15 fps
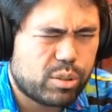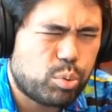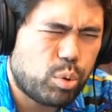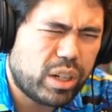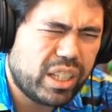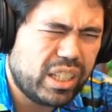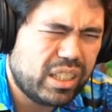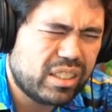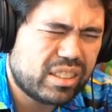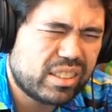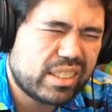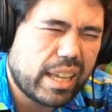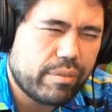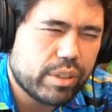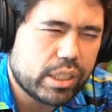
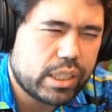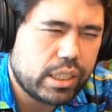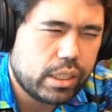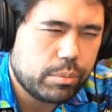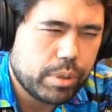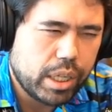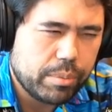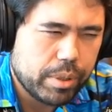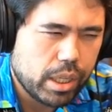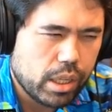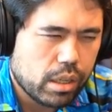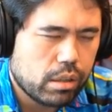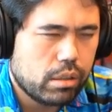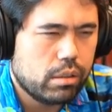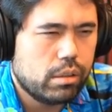2017 maybe,
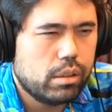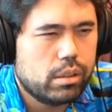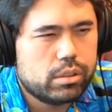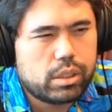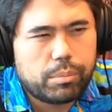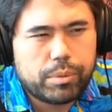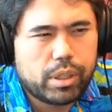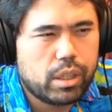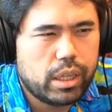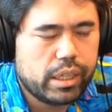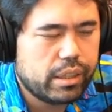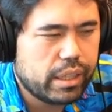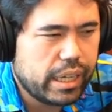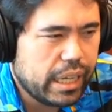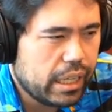something
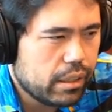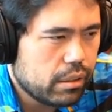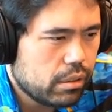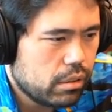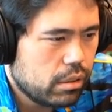like that.